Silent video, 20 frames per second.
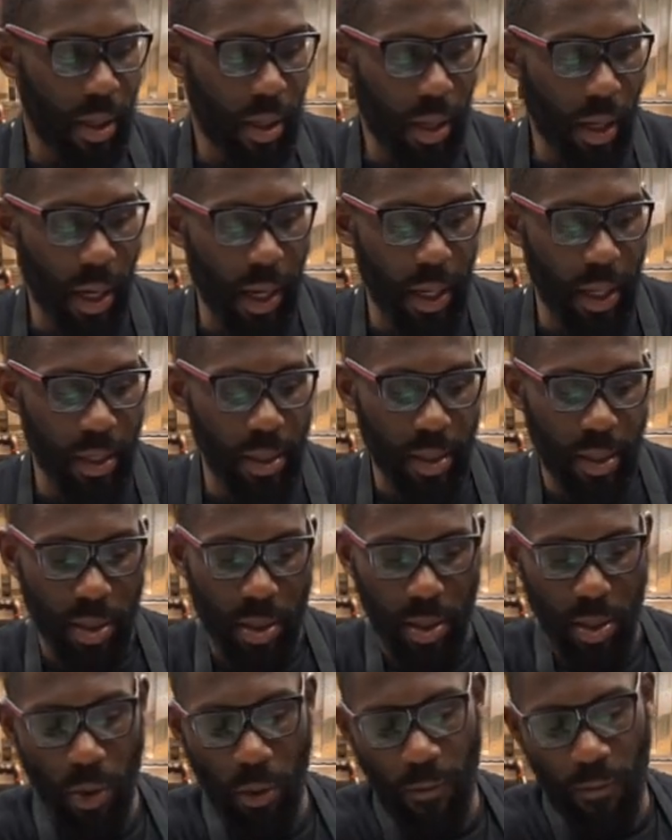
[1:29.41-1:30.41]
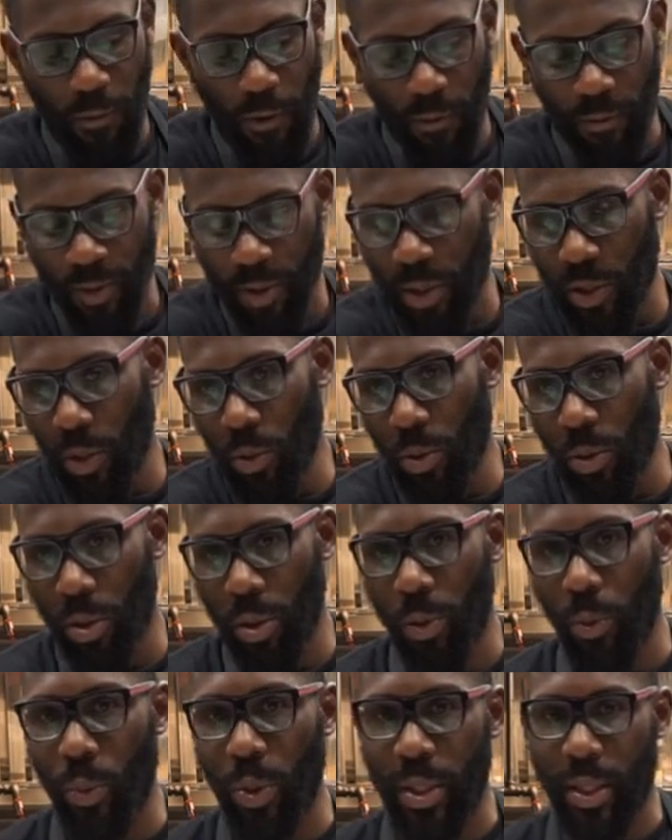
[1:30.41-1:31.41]
and so forth and so
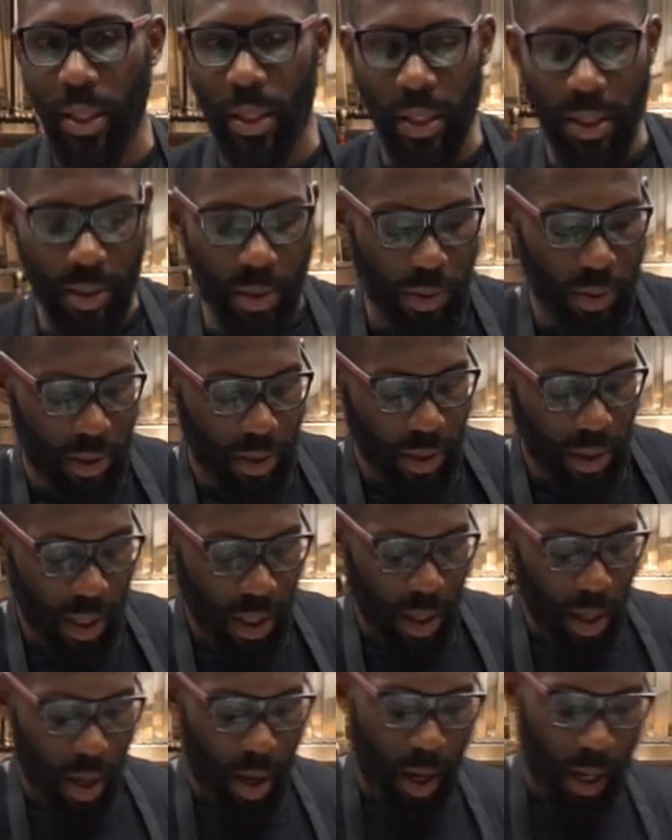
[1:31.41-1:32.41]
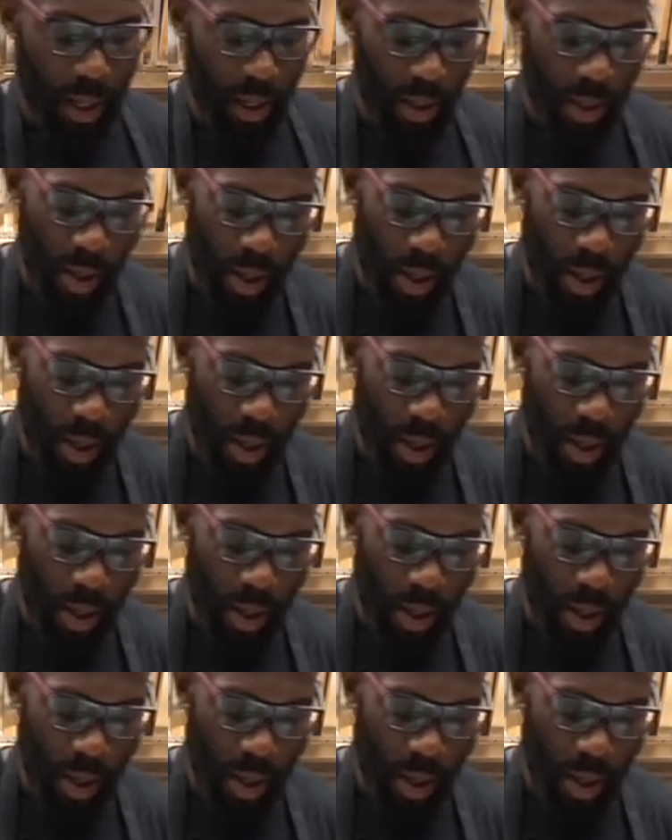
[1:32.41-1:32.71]
on with the lentils. All right.